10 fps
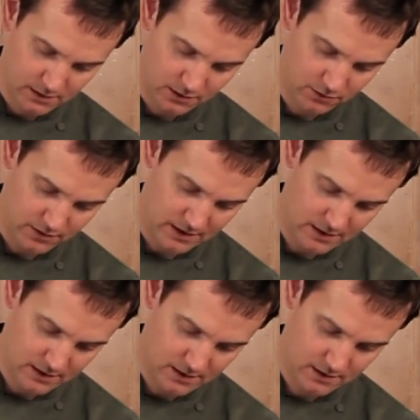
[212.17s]

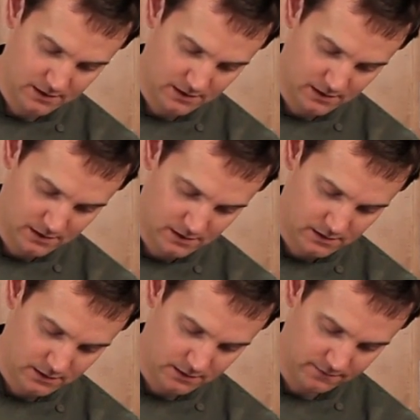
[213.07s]
green
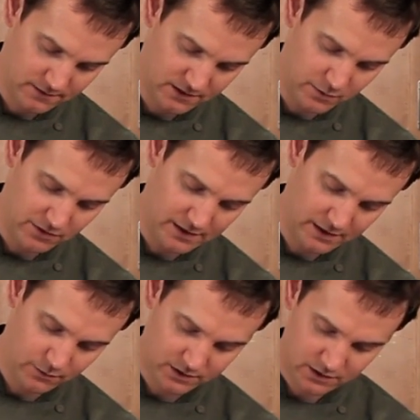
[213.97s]
of the
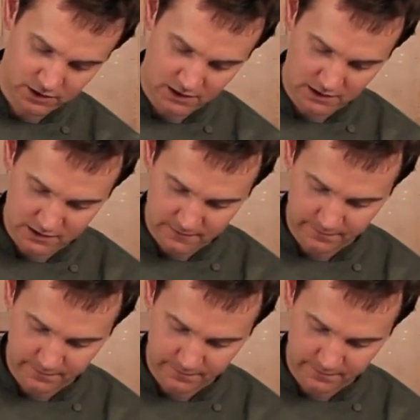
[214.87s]
spirulina with the cheese.